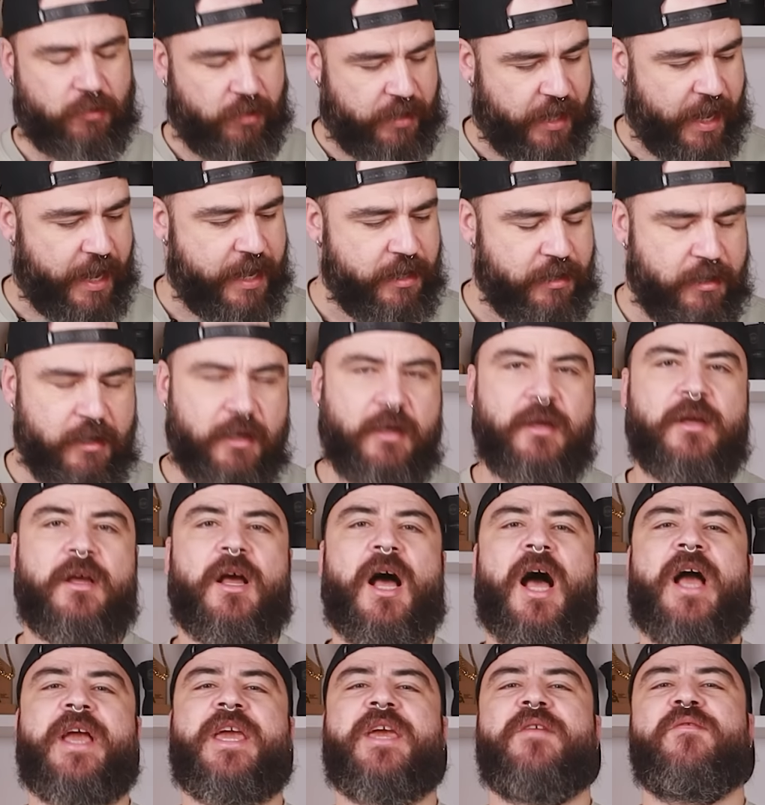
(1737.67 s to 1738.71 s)
okay?
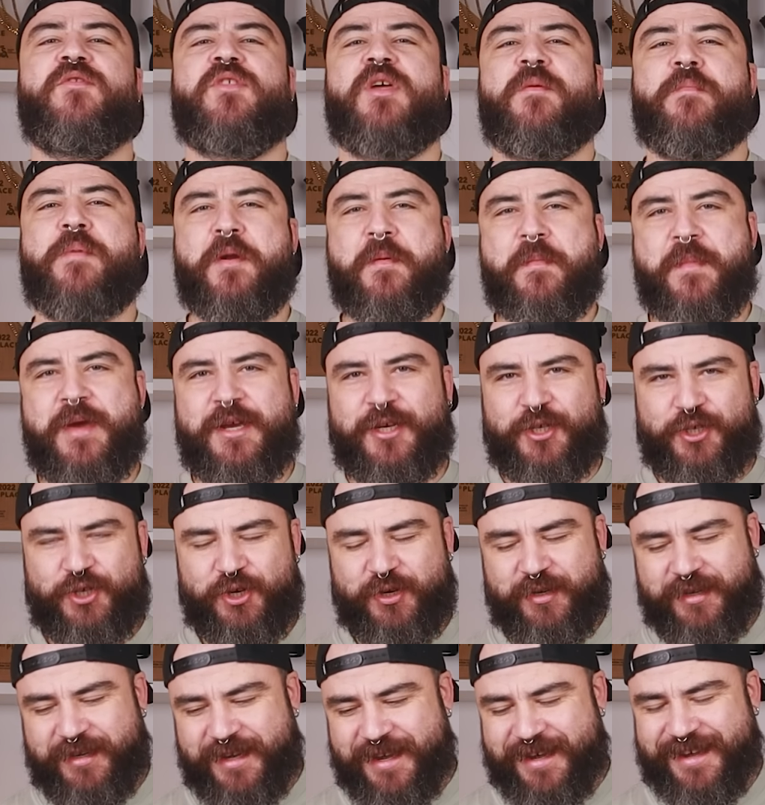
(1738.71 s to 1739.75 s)
I give you the
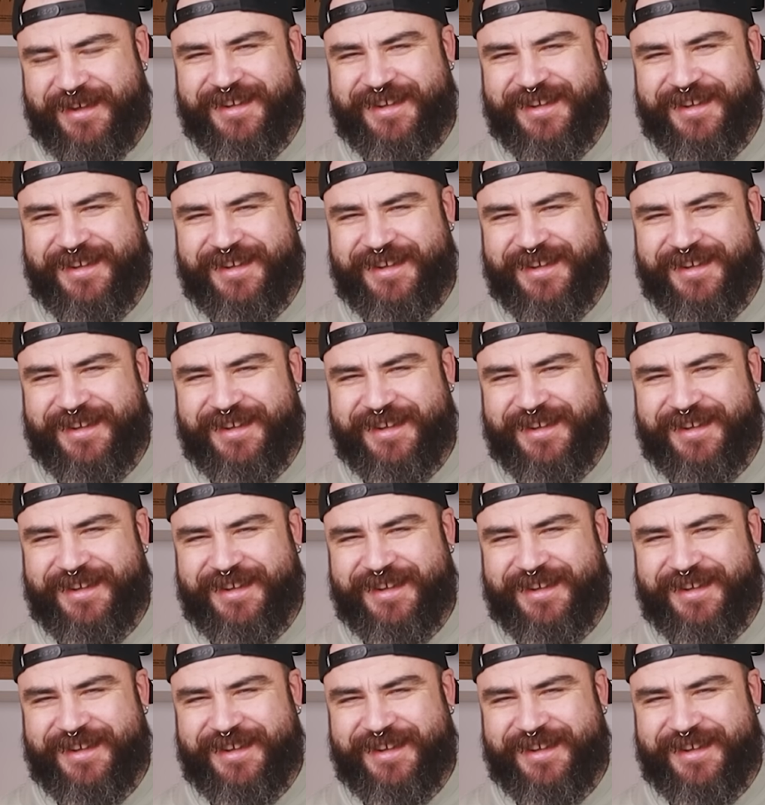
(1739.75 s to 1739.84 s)
permission.